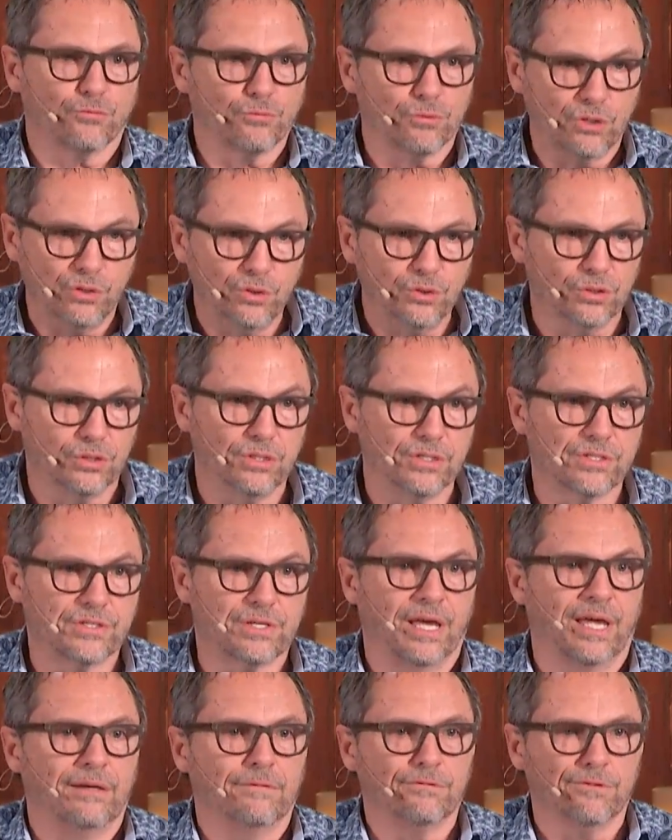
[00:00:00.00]

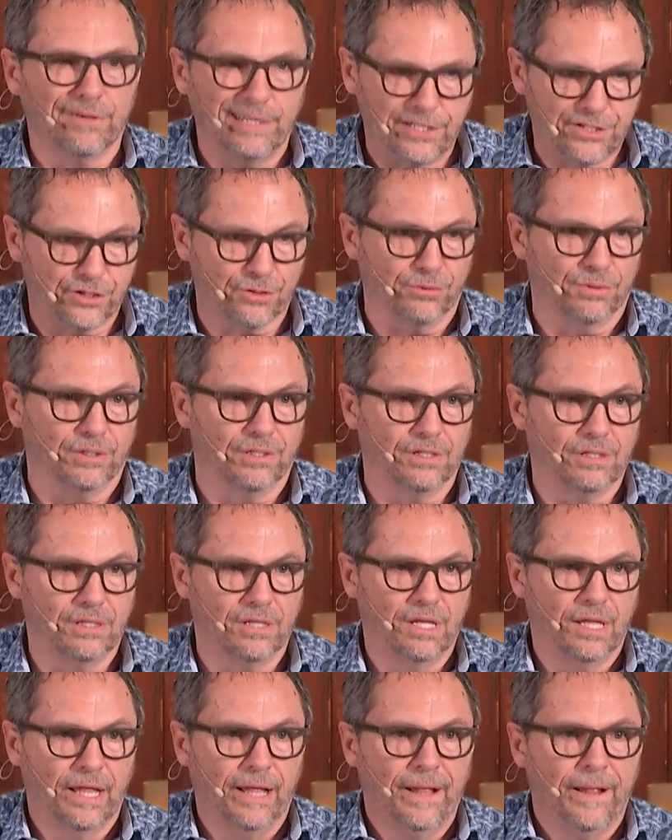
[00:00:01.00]
rules and ritual,
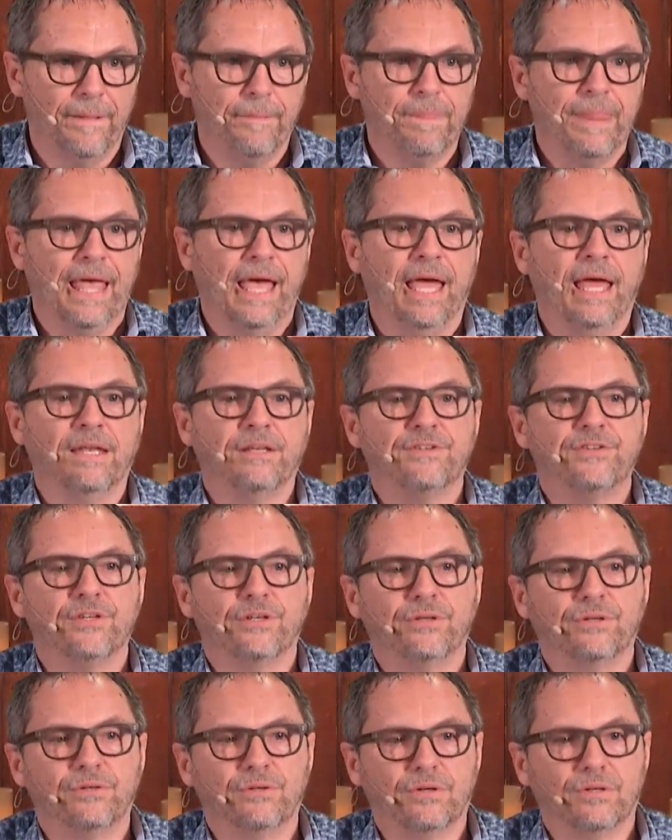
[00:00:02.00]
and
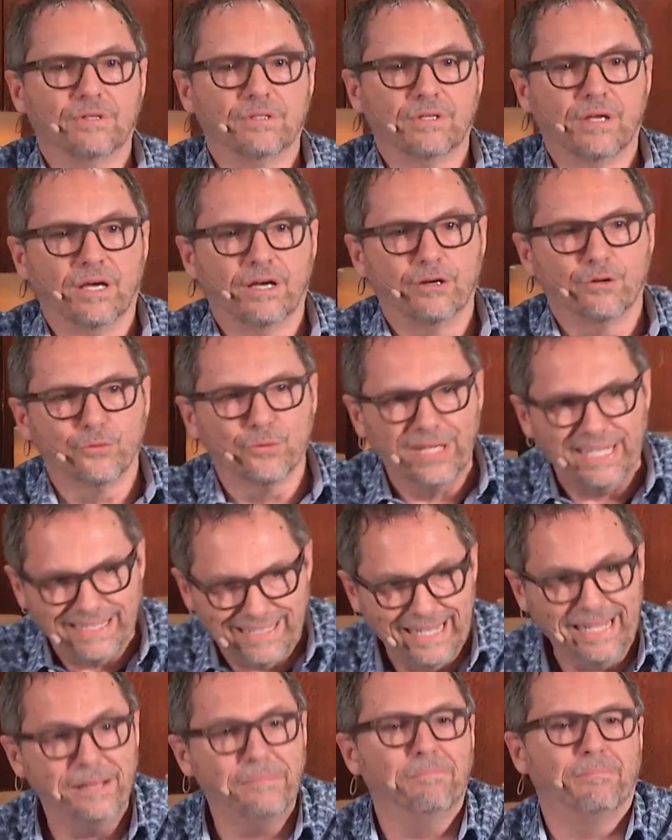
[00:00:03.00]
to
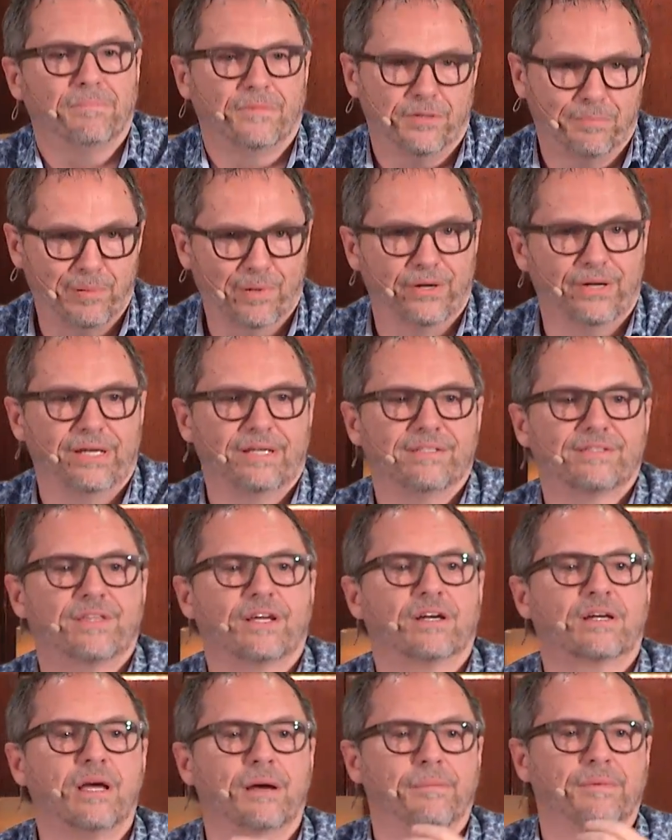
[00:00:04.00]
redeemed priests.
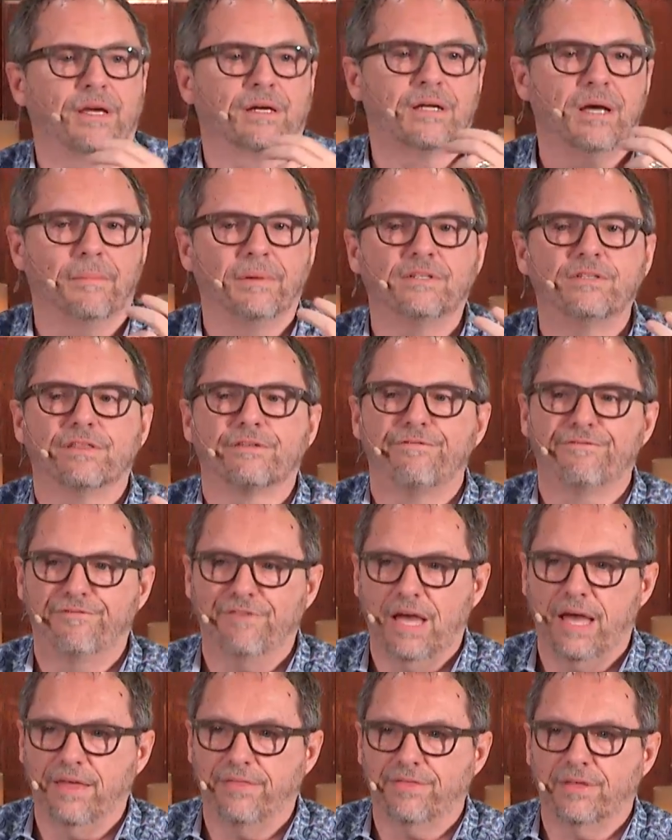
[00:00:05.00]
They're coming to the
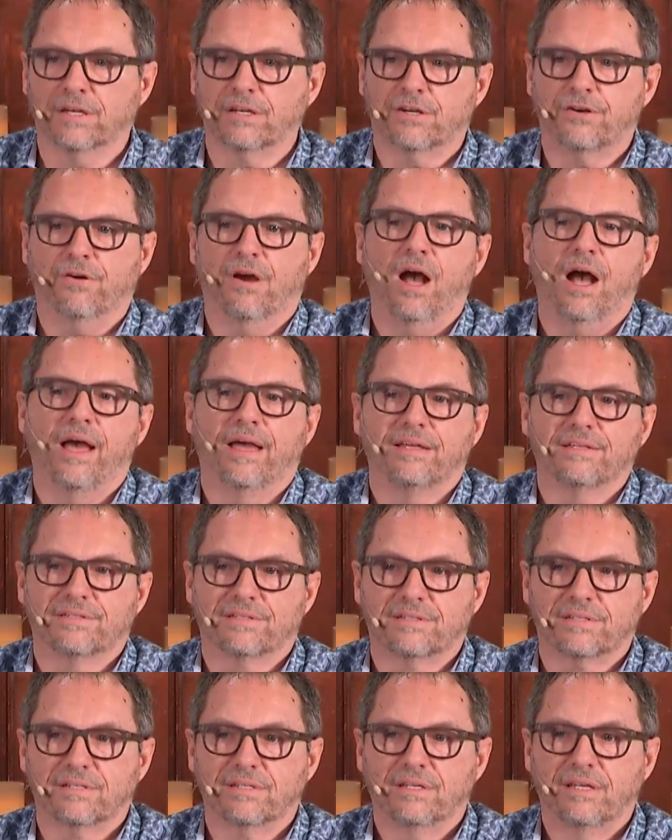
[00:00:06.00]
faith in
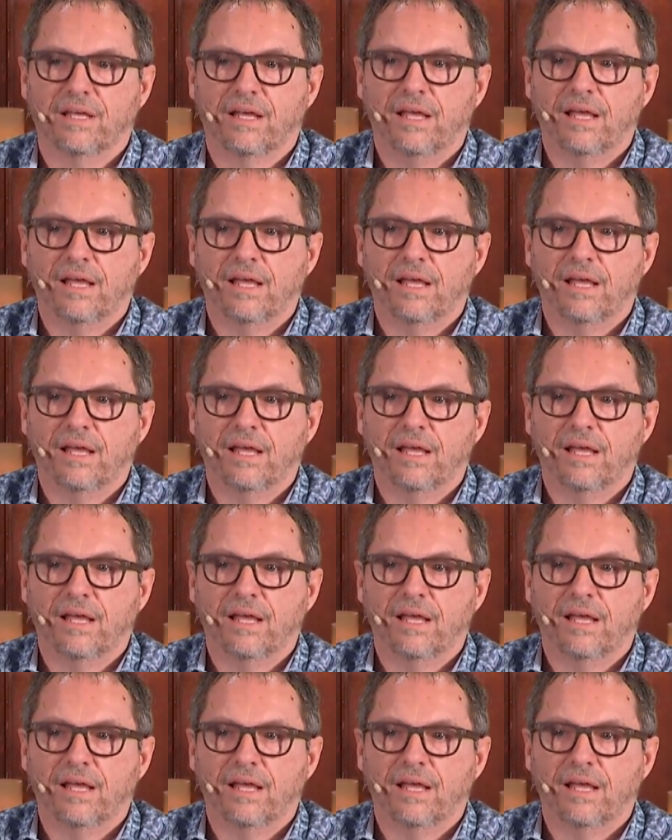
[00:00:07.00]
Christ.